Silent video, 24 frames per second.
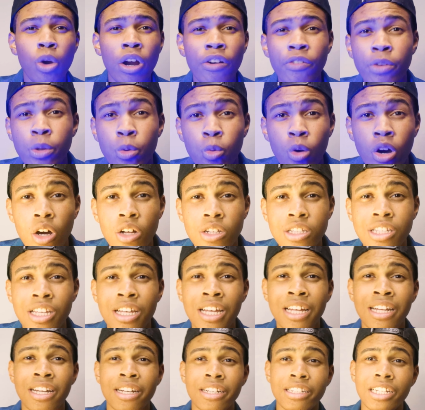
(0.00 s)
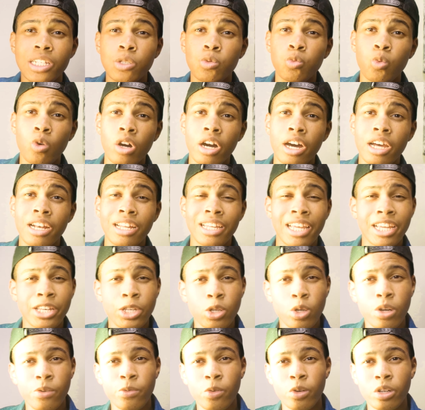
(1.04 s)
wherever you want, this one can
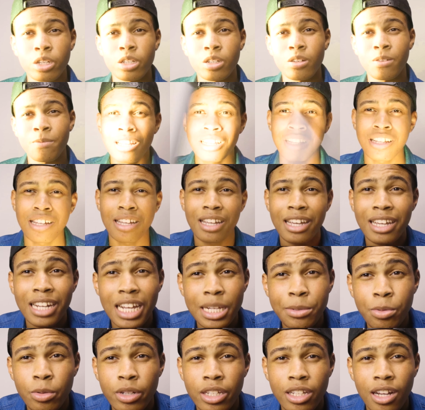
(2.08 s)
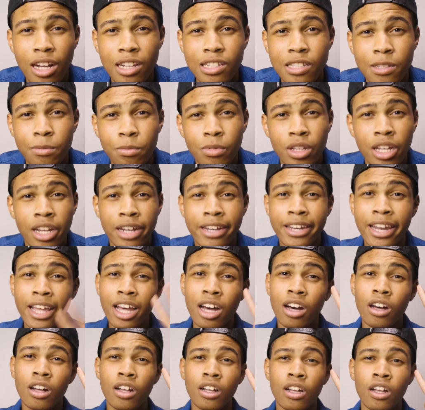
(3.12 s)
do it for you. And that's pretty awesome.
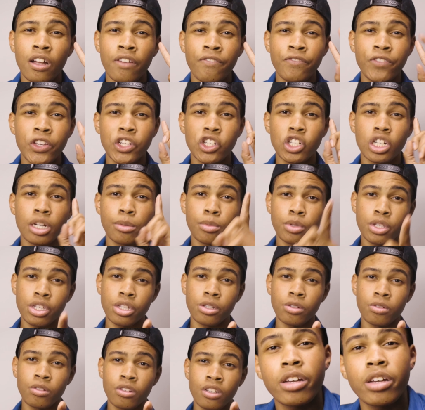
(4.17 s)
Now, feature number two.